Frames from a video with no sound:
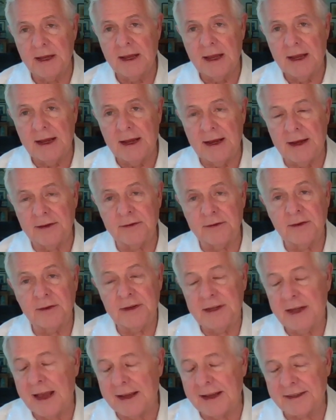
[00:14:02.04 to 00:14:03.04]
And
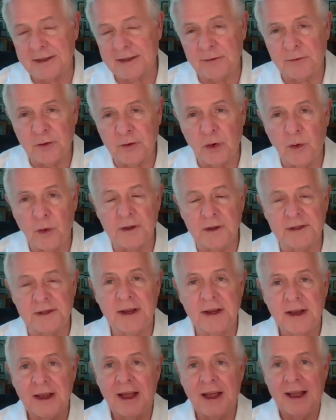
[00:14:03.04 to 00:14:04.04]
yes, of course,
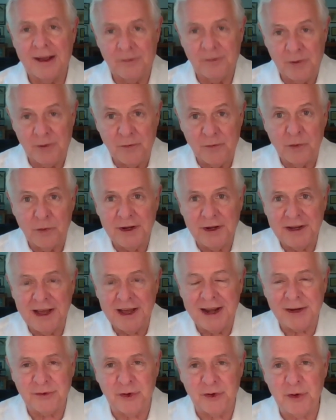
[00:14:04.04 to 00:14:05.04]
we've already
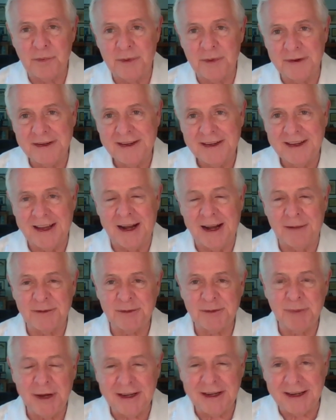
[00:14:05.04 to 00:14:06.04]
got a group and I'm
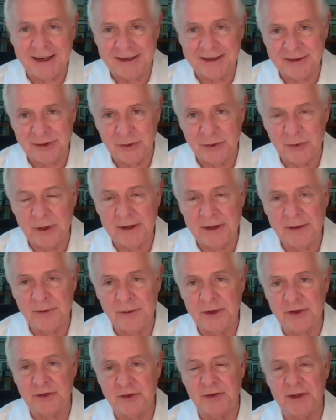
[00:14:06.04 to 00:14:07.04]
speaking to it,
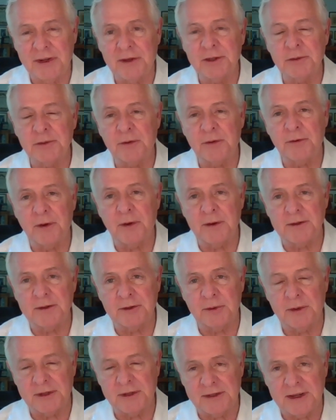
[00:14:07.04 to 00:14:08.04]
which deals with folks
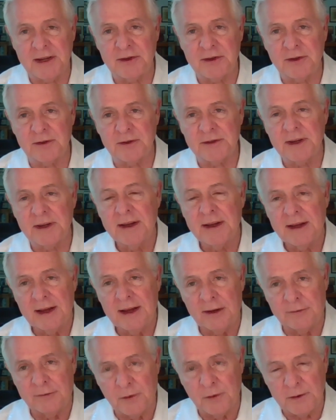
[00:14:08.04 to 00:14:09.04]
who are seniors
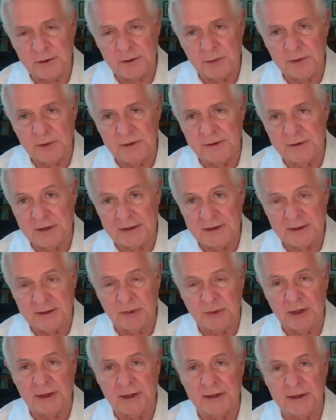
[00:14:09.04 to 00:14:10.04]
and folks with
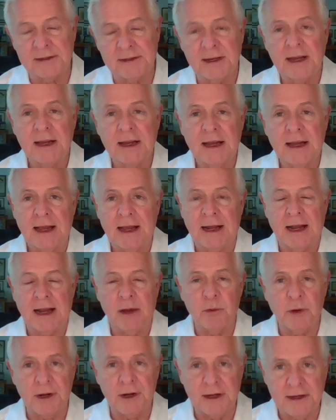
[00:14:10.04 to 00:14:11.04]
disabilities. And I
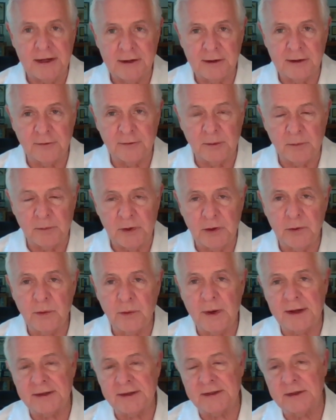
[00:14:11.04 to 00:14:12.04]
want to hear from
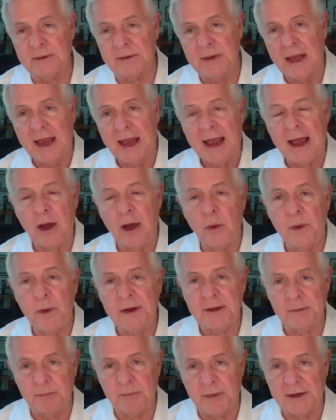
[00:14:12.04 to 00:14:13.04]
you as to how we
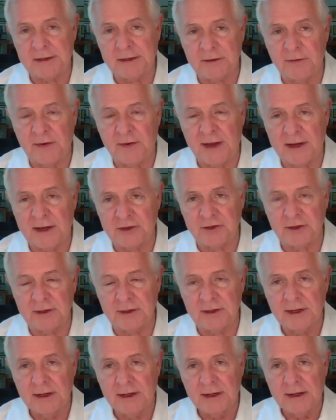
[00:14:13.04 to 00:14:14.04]
can best fashion
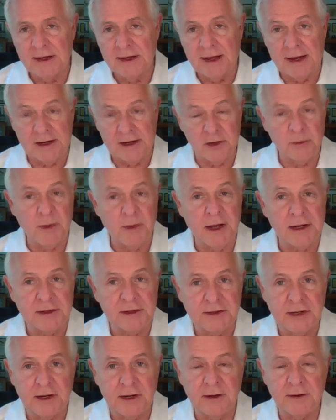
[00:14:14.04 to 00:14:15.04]
a
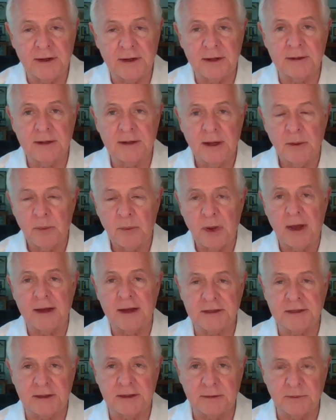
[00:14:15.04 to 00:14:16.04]
humanitarian
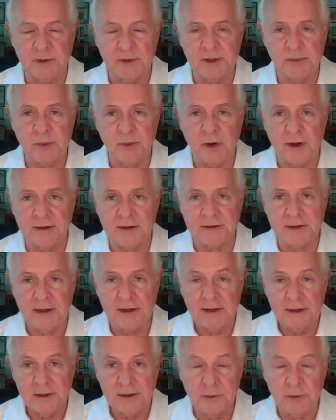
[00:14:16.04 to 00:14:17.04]
positive response
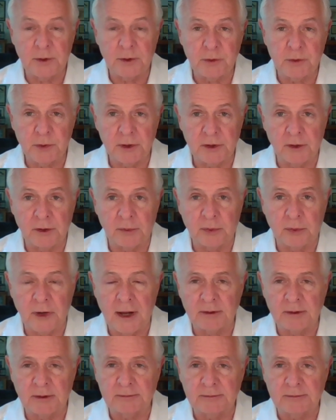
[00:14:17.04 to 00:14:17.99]
to a critical problem.